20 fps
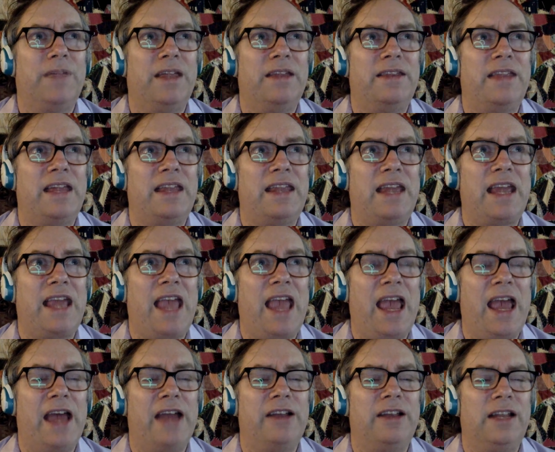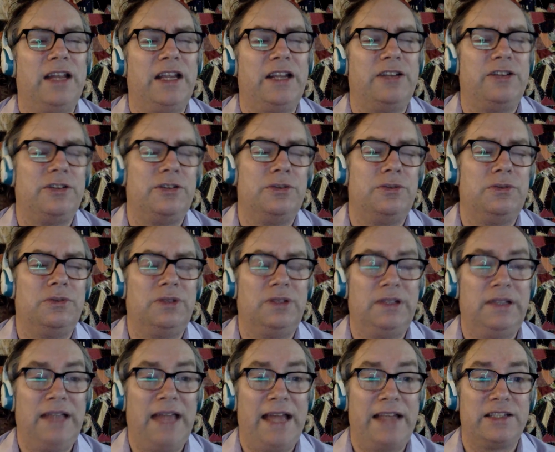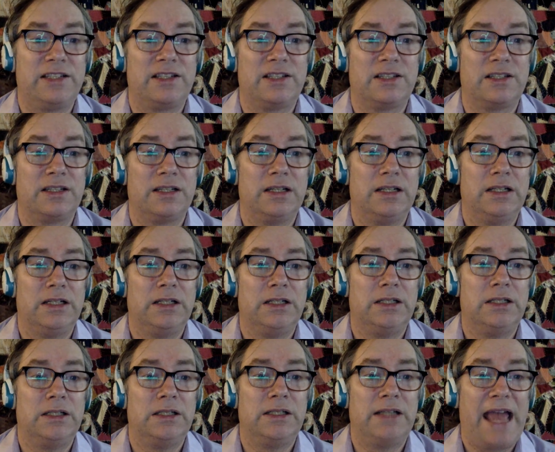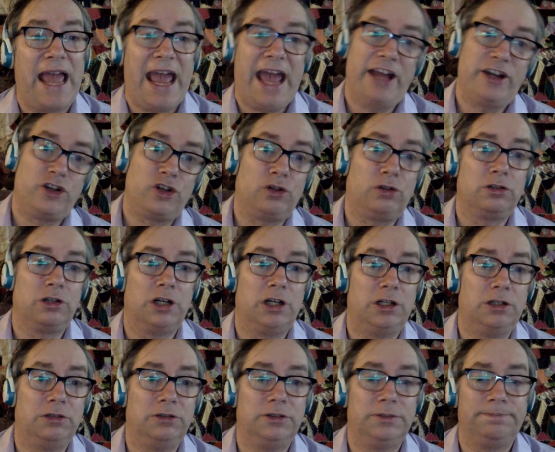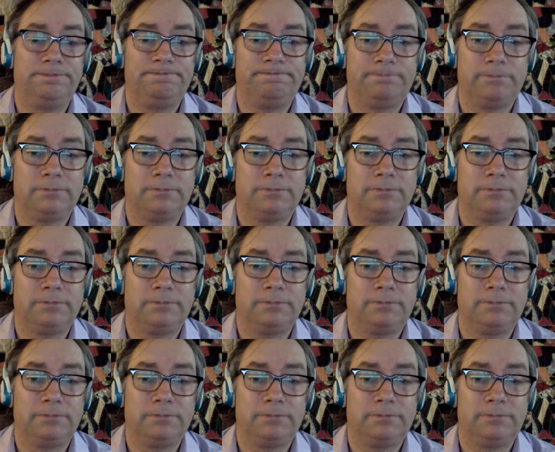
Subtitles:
they can lead to less agile code.